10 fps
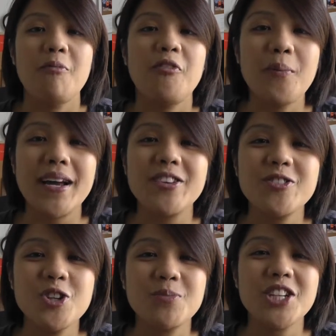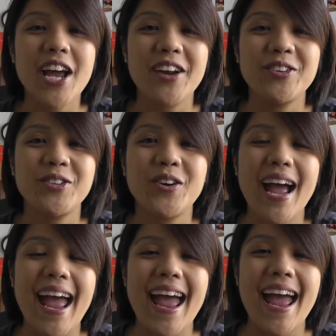for my YouTube
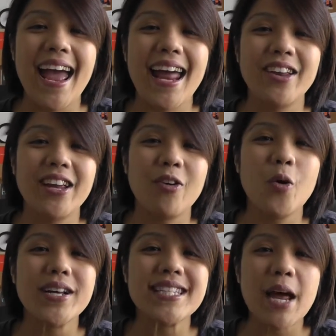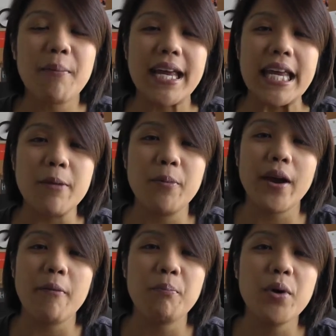channel, and you can always get my ebook
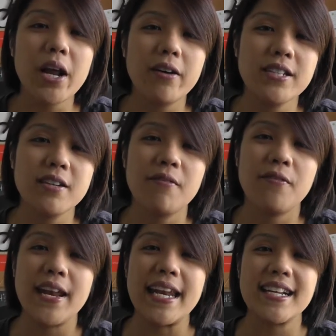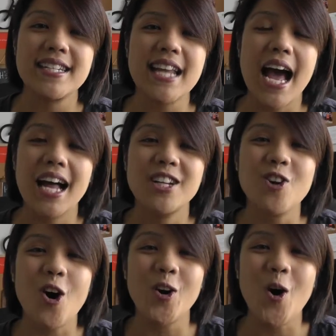at
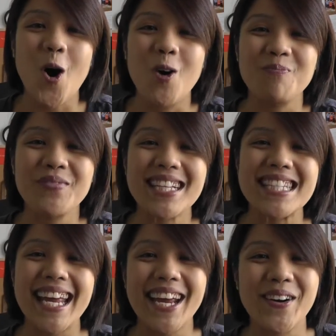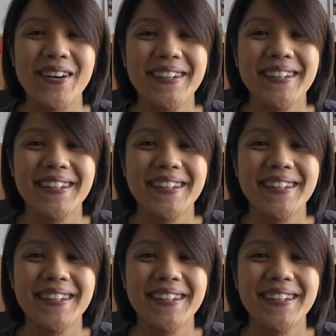prettyawesomefitness.com. Take care.